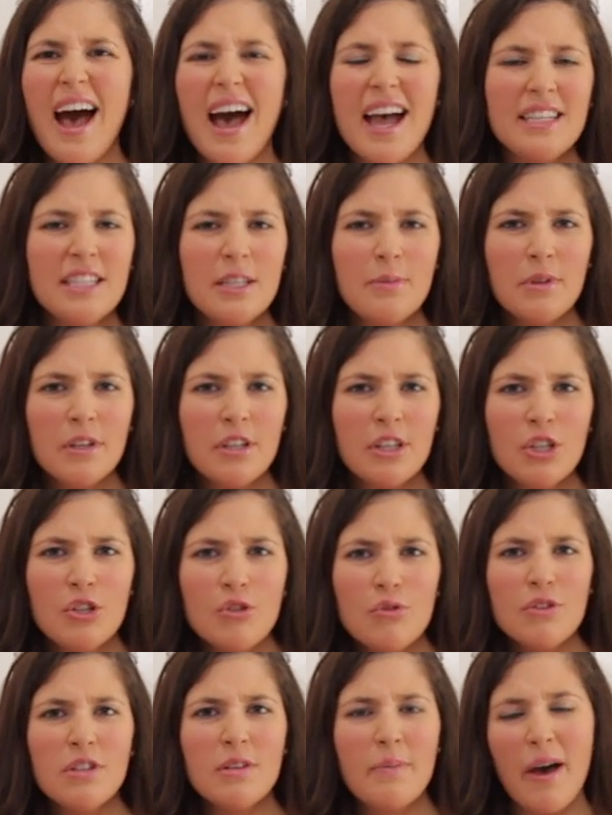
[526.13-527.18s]
I typically
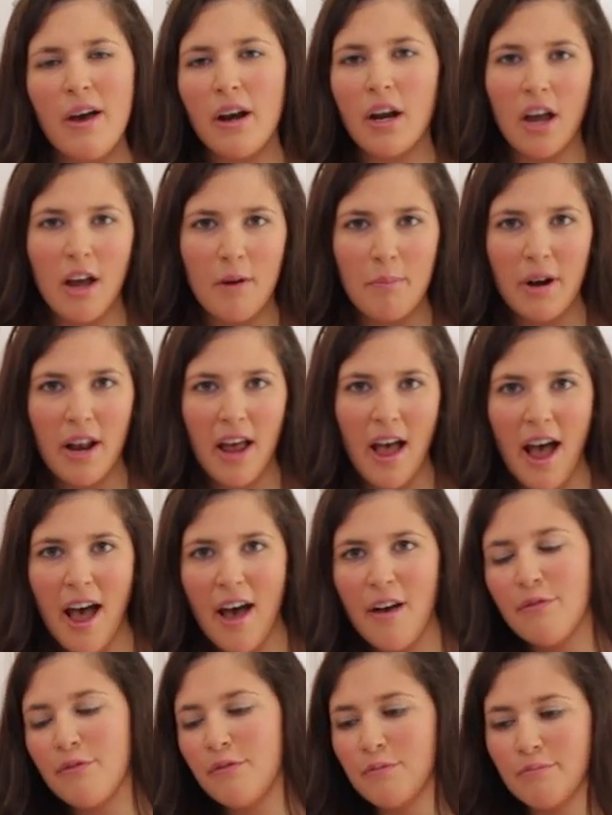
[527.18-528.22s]
use about 1.5
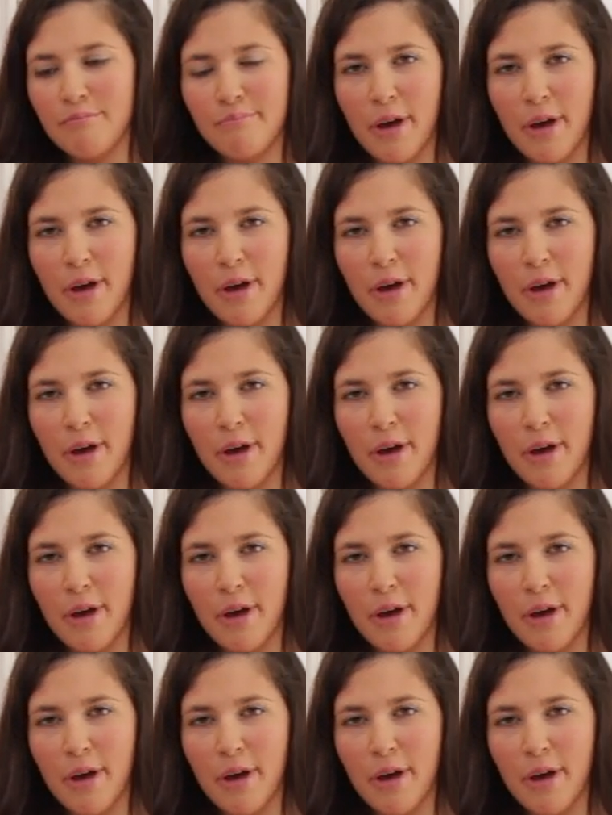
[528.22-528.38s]
cups,